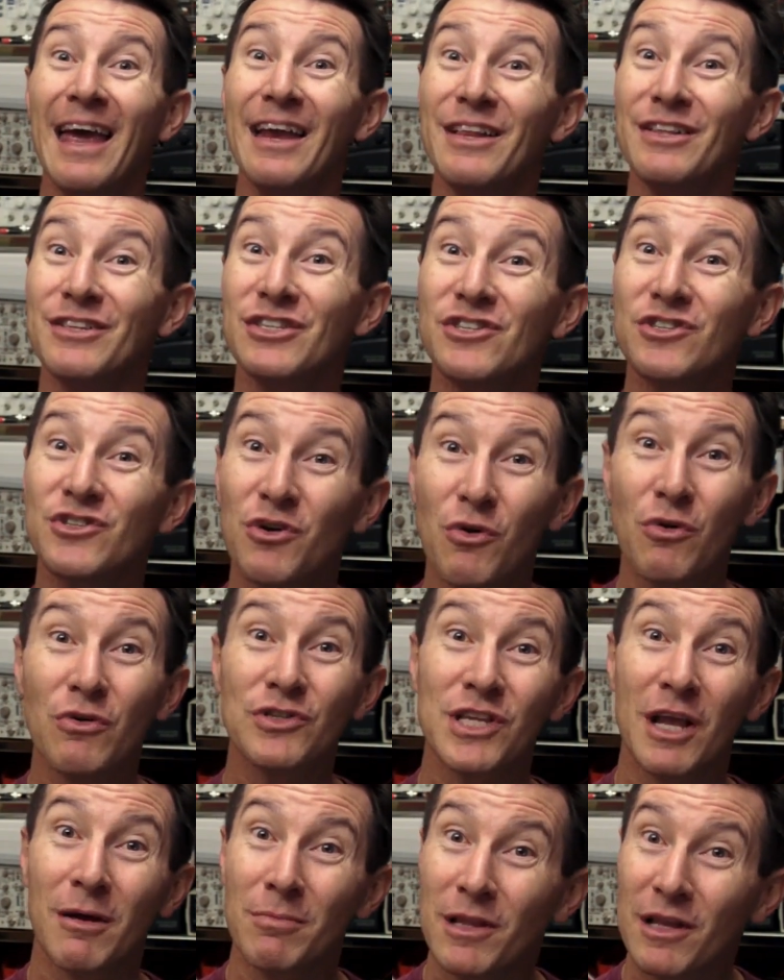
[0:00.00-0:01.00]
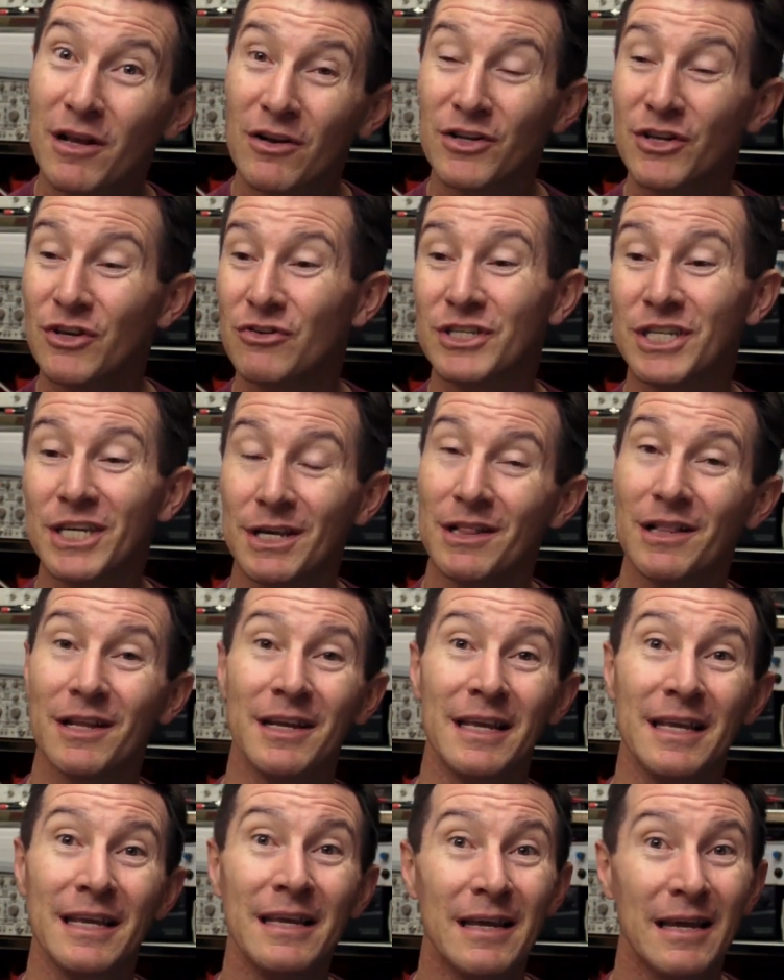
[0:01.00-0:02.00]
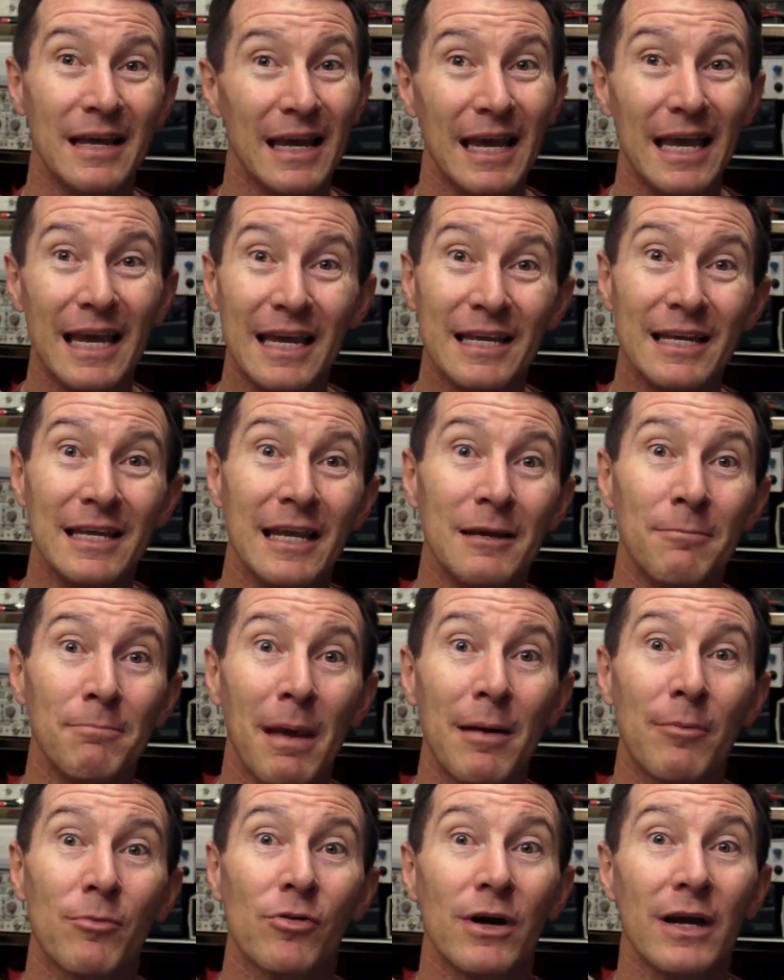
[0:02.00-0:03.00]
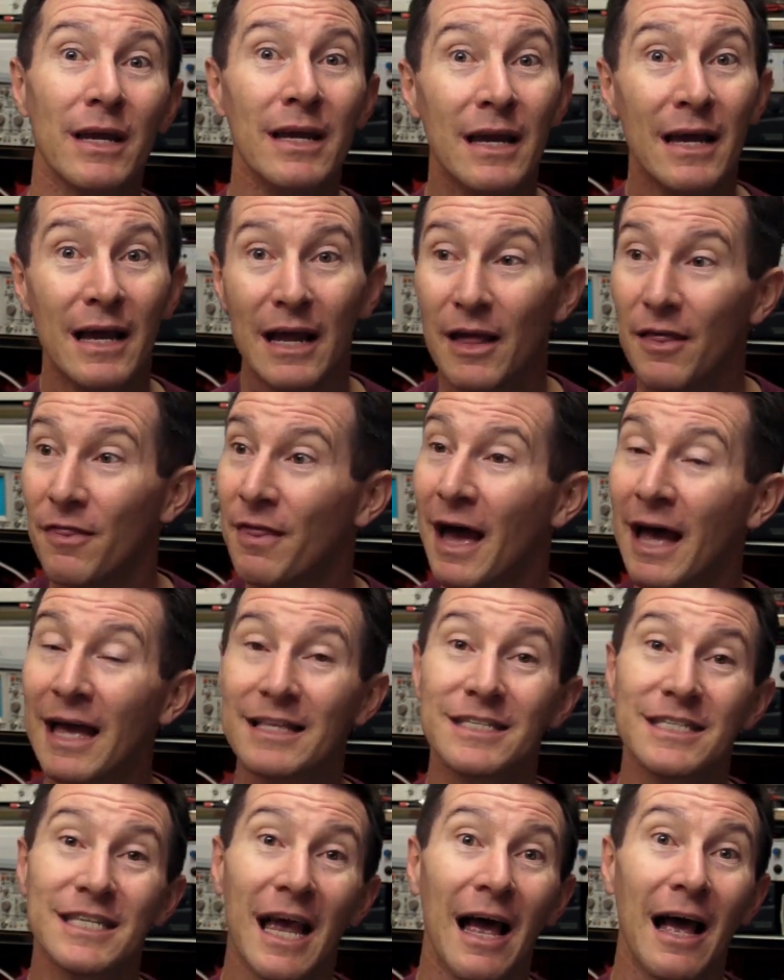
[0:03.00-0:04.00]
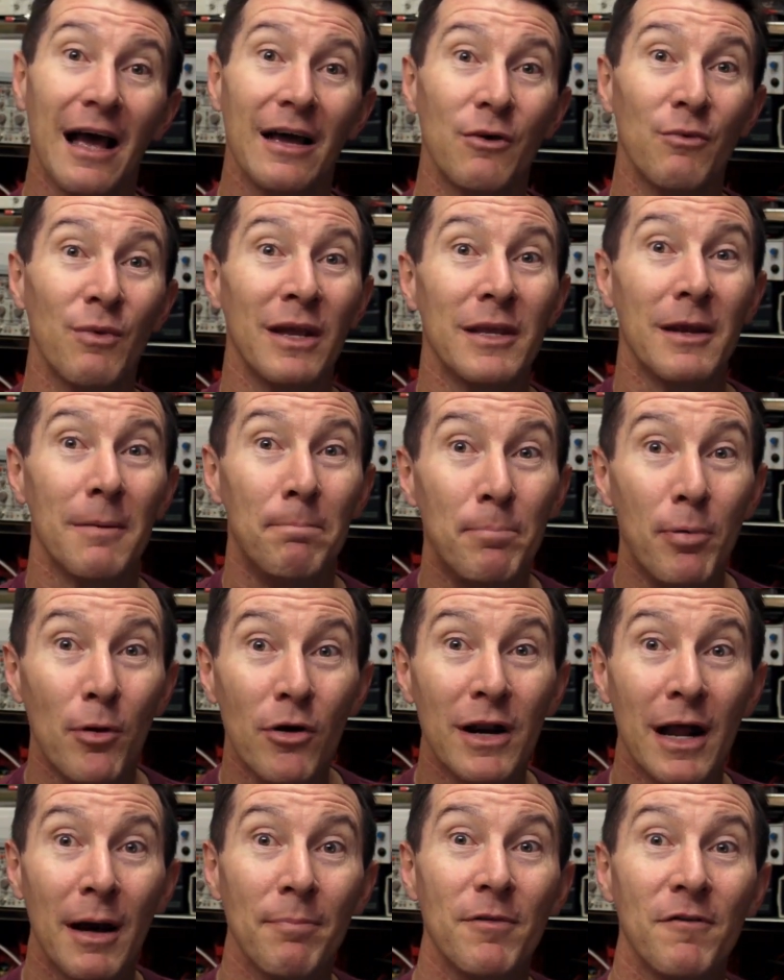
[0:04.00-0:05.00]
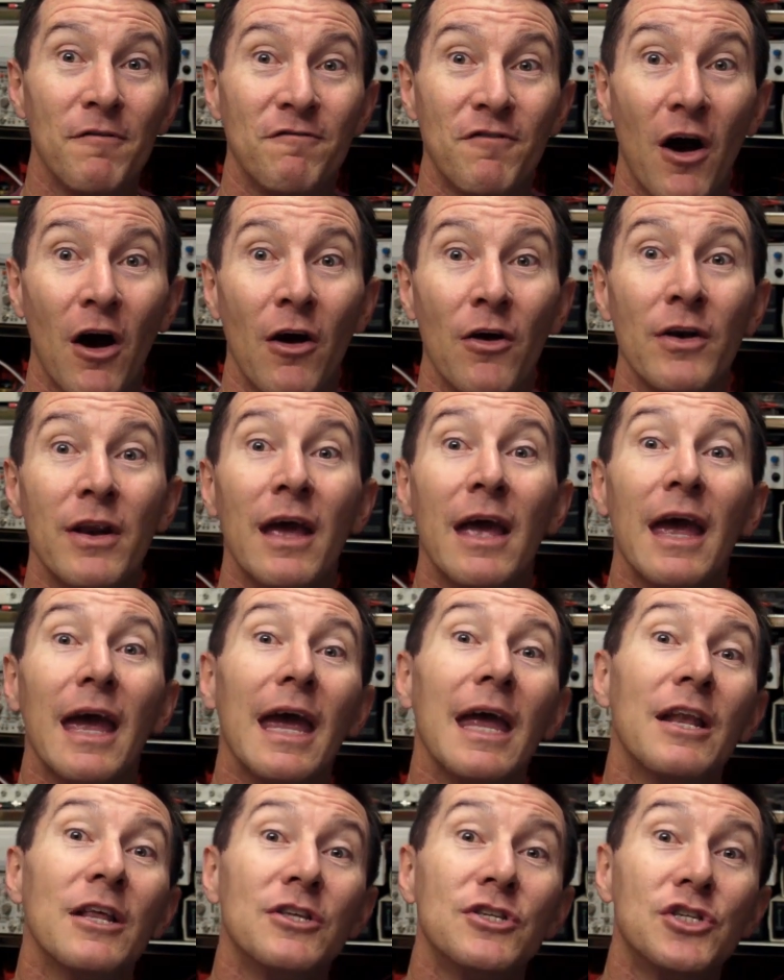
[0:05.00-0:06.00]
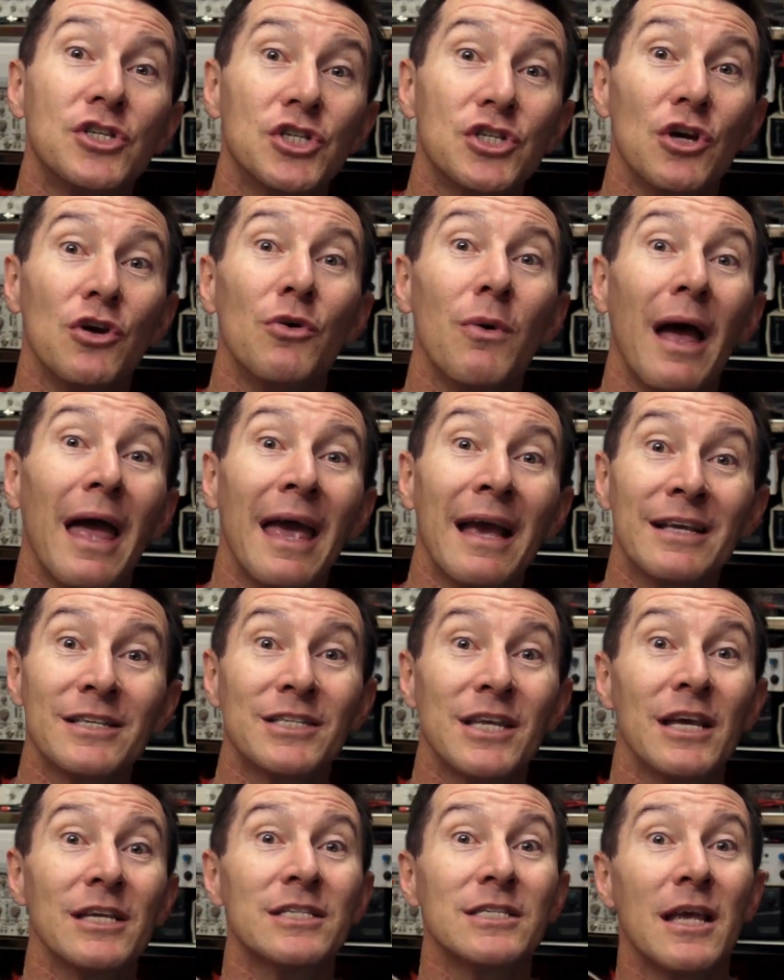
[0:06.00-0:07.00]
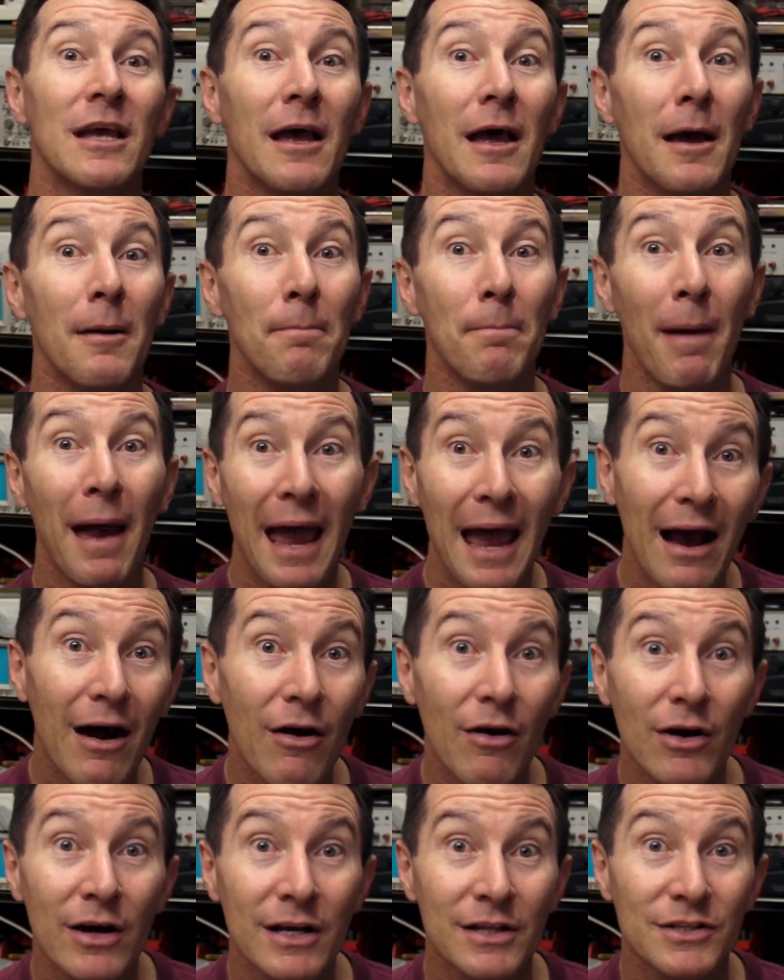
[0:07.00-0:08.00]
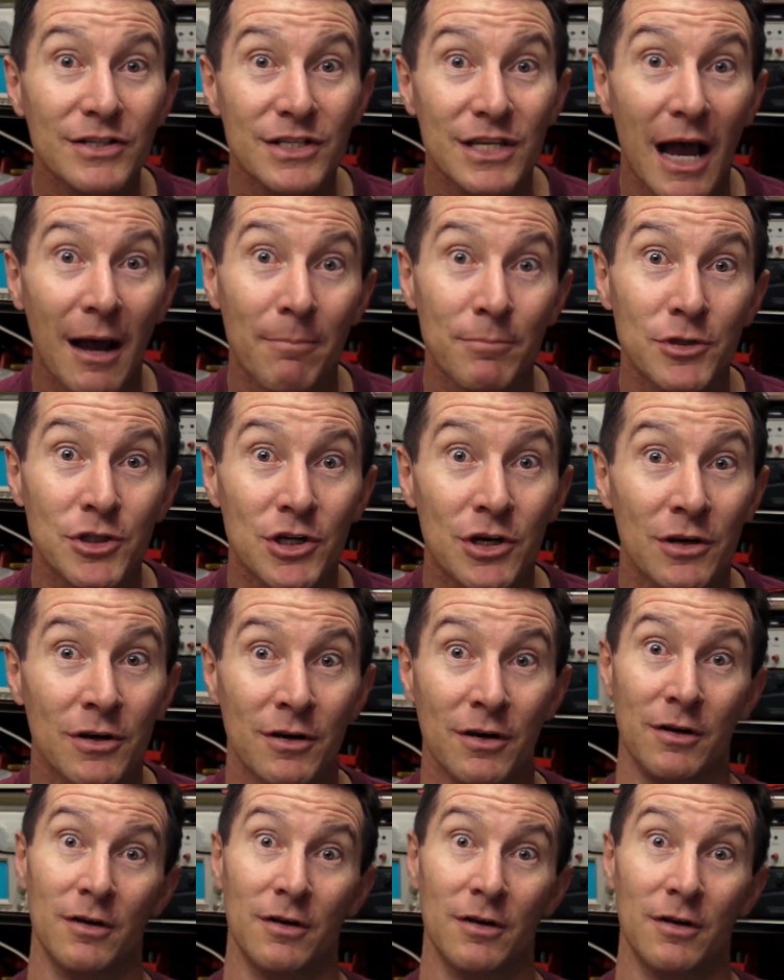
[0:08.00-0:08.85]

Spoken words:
It installs some little utility hidden in memory that when you boot up the phone, it'd chew excess power consumption.